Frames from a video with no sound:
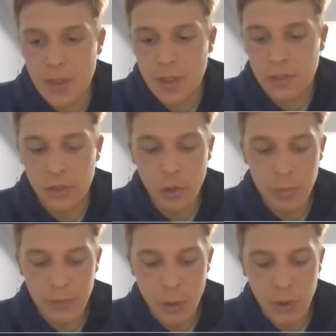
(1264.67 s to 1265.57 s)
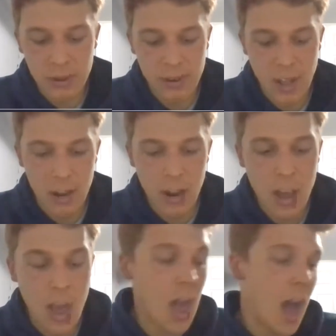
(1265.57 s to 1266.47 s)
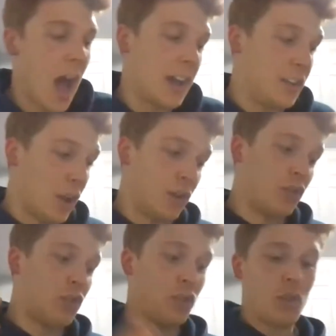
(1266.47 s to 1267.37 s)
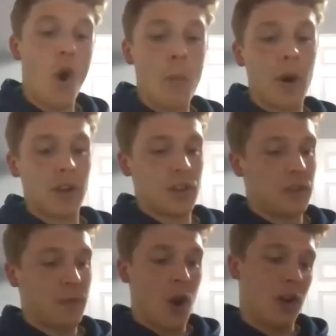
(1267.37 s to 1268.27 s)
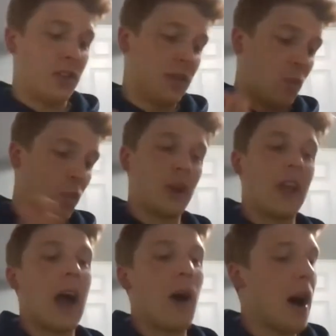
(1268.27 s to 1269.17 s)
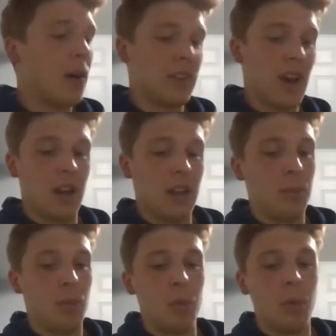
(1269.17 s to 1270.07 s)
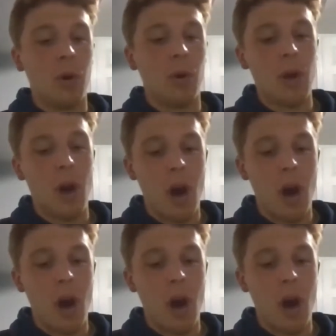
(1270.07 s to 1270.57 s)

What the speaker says: super focused on, I had done so much as far as working out outside of the pool,